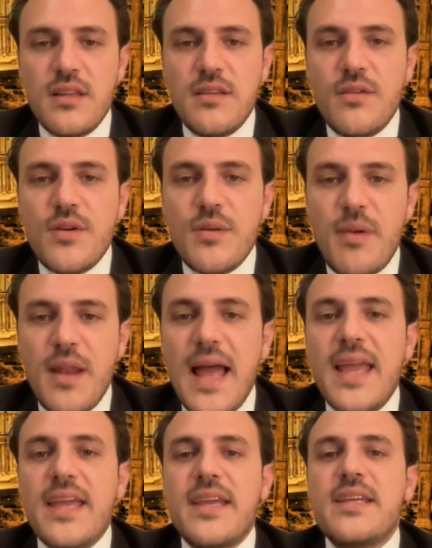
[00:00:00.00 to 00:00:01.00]
the
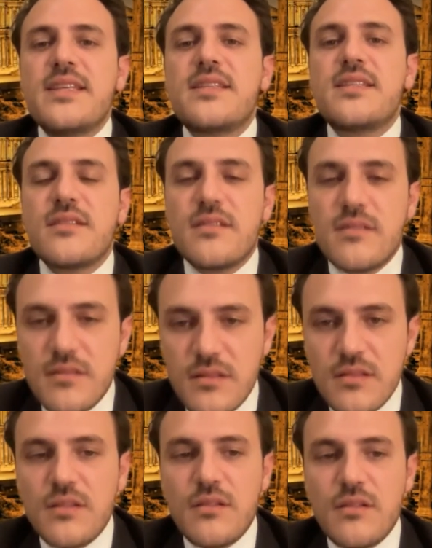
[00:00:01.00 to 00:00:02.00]
reply is
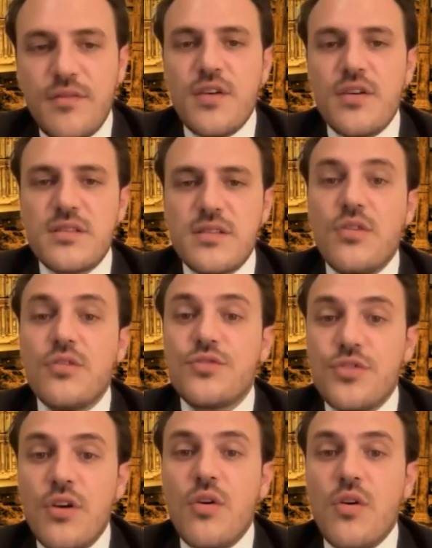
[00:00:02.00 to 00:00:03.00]
first
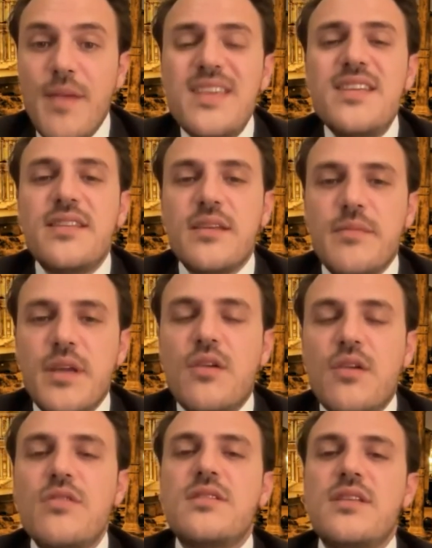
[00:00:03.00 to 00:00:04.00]
control obesity
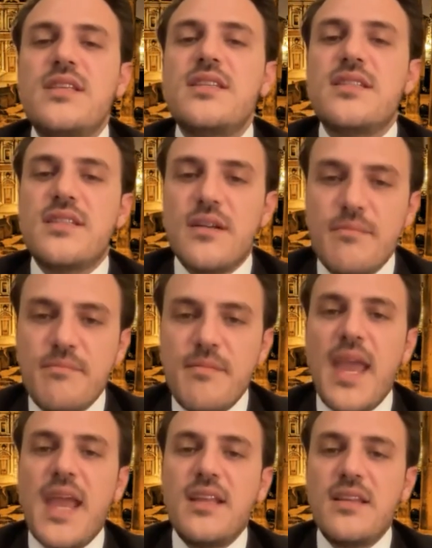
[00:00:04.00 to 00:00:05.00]
because this is the
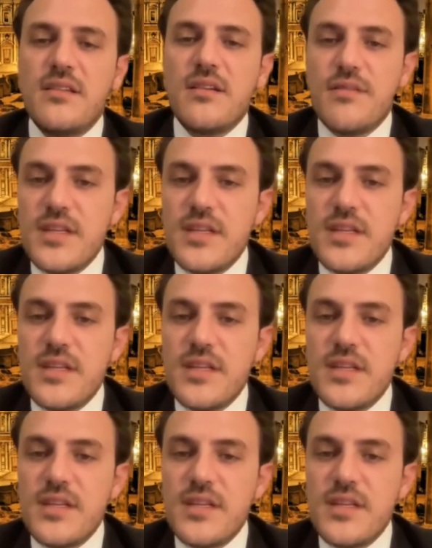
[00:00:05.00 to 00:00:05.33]
main